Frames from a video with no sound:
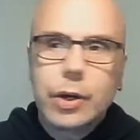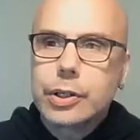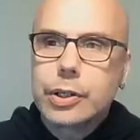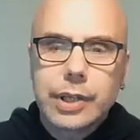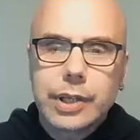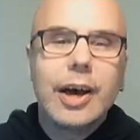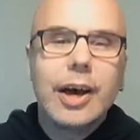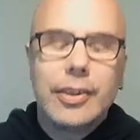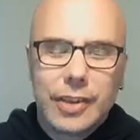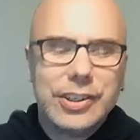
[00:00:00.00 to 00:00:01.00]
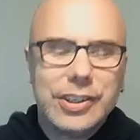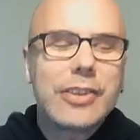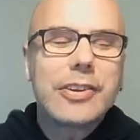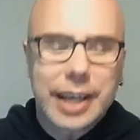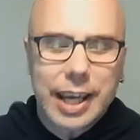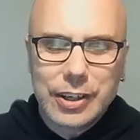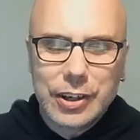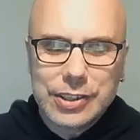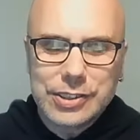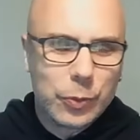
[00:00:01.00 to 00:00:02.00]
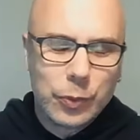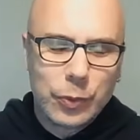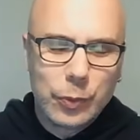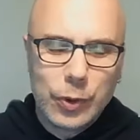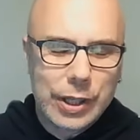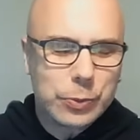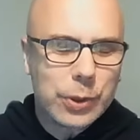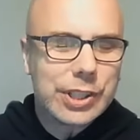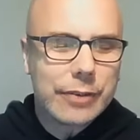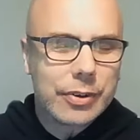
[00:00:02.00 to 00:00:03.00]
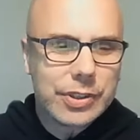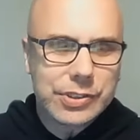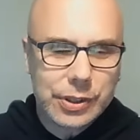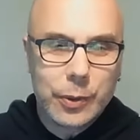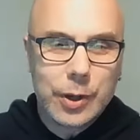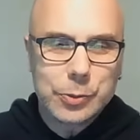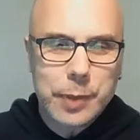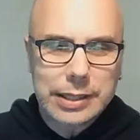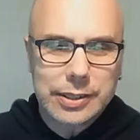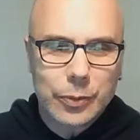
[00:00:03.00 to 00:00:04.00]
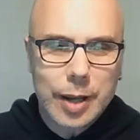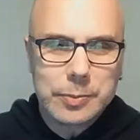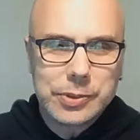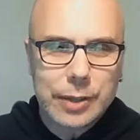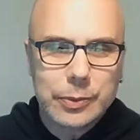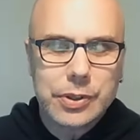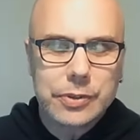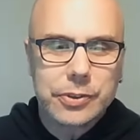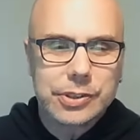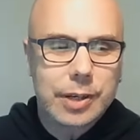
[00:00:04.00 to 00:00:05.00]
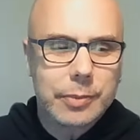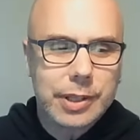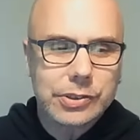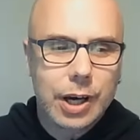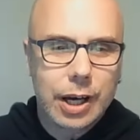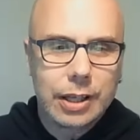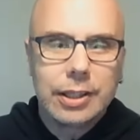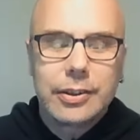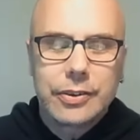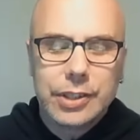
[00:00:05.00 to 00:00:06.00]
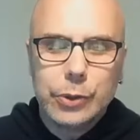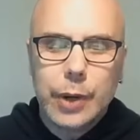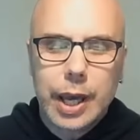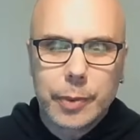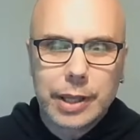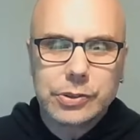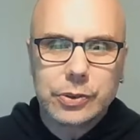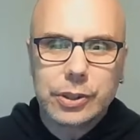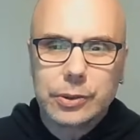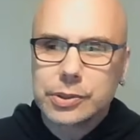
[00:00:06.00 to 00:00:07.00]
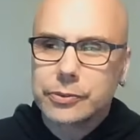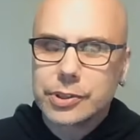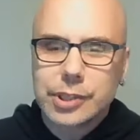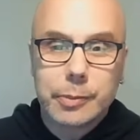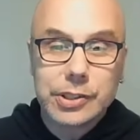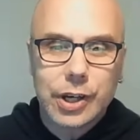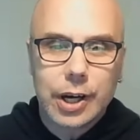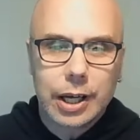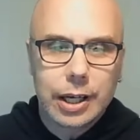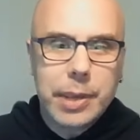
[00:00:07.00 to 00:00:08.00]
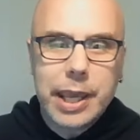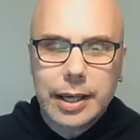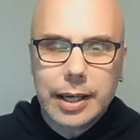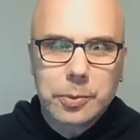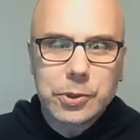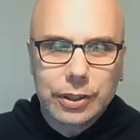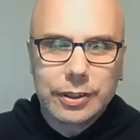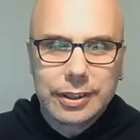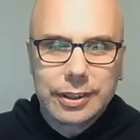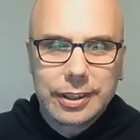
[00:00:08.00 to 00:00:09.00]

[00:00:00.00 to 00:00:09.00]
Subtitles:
I noticed that. Another thing I noticed, whichever visit it was back to the website, was the first time I saw the YouAi Mind Studio. Was the first time I saw a paid option.